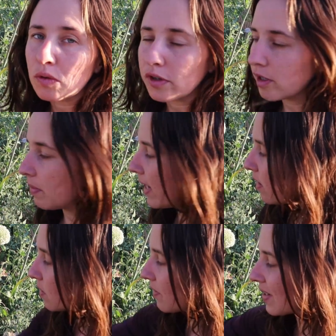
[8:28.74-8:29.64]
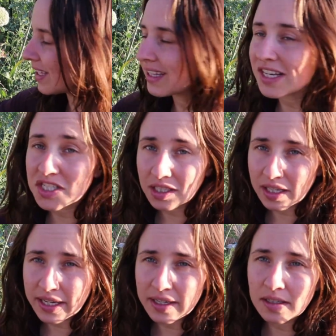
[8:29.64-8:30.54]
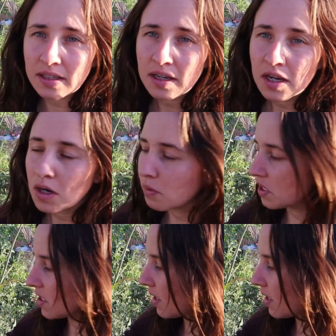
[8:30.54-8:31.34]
cool herb. I also have calendula here, which